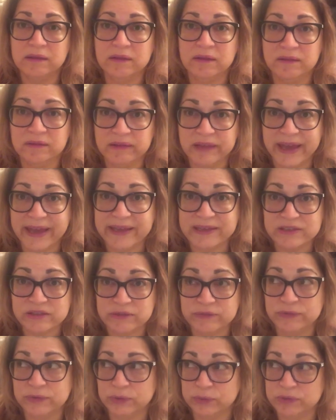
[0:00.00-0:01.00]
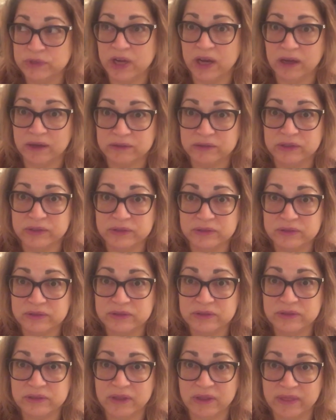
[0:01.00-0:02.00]
the last few
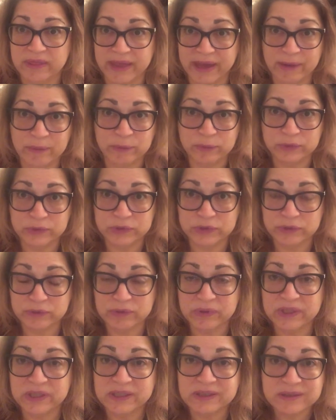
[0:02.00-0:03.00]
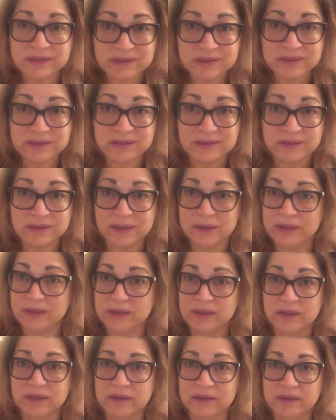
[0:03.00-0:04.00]
doctors that will do this,
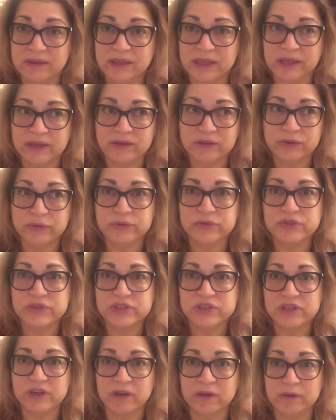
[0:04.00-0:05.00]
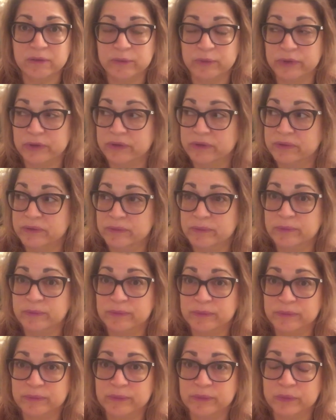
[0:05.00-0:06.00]
then you're stuck with
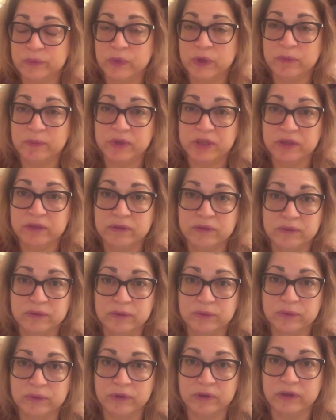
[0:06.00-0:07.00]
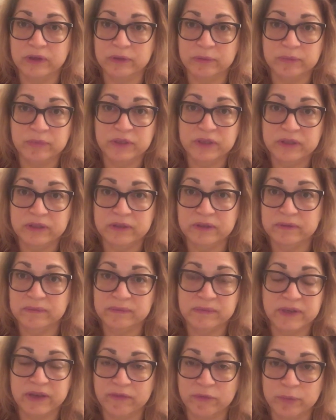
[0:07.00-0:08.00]
women who are going to be
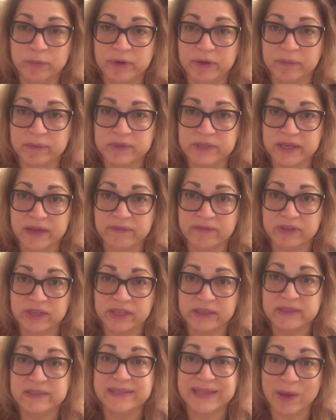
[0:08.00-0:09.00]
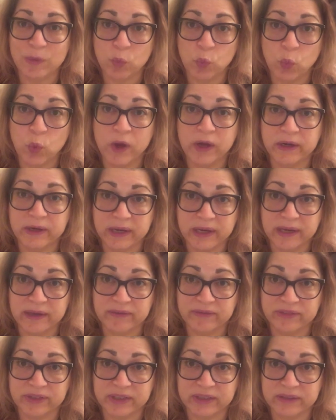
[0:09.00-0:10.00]
never be able to have kids that want to
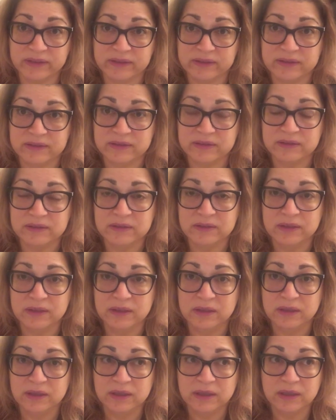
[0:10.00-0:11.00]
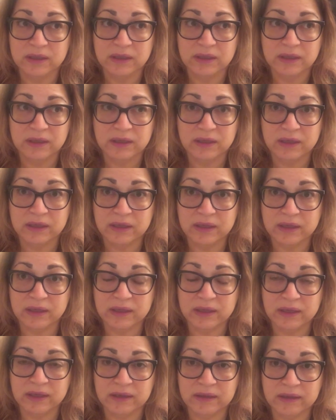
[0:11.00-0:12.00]
have kids.
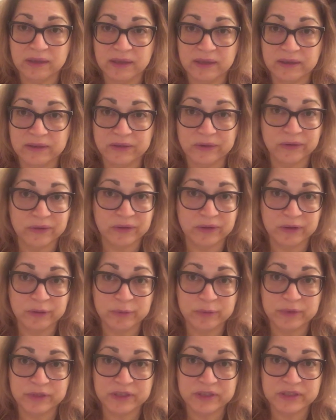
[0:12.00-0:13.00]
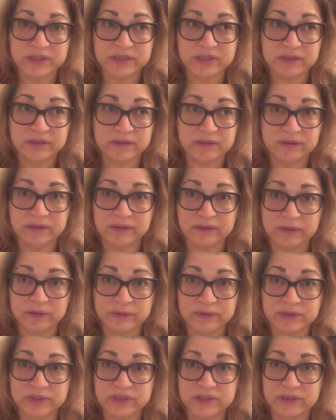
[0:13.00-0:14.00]
And then you're going to be,
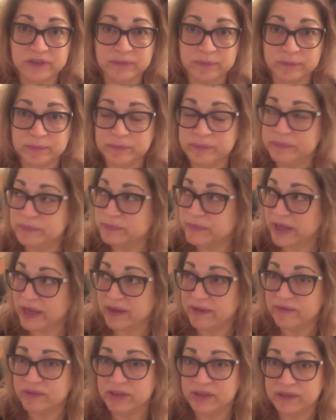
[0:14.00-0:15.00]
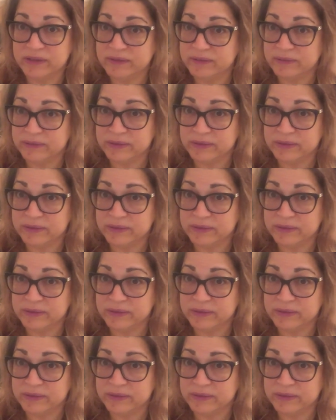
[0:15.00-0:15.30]
still having,